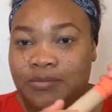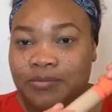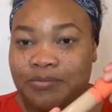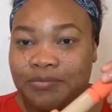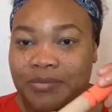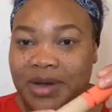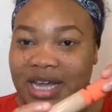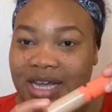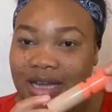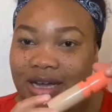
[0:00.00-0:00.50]

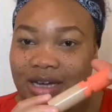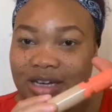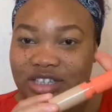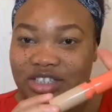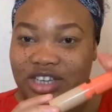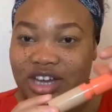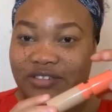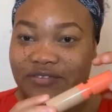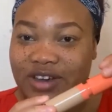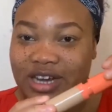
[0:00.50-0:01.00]
My gosh,
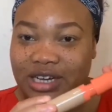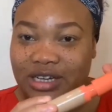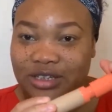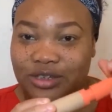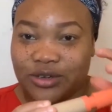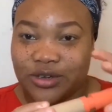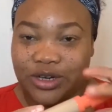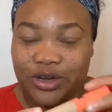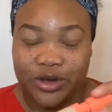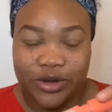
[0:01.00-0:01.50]
I finally
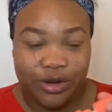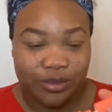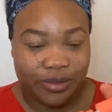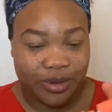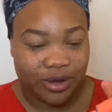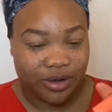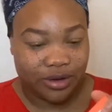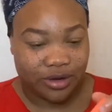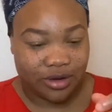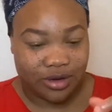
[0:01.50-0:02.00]
got it
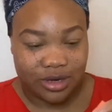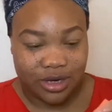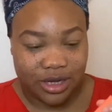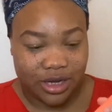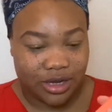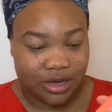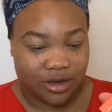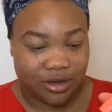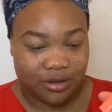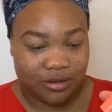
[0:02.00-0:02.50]
open.
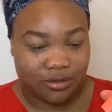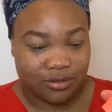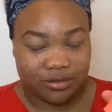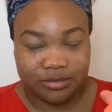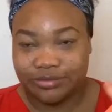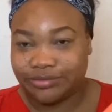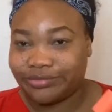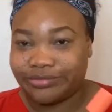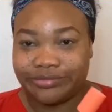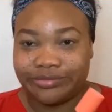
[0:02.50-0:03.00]
Like,
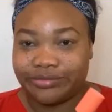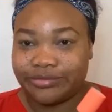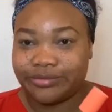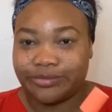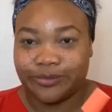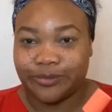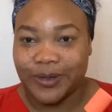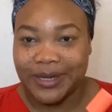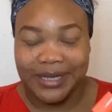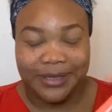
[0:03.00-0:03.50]

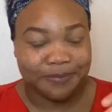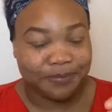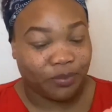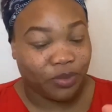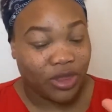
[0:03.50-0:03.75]
why?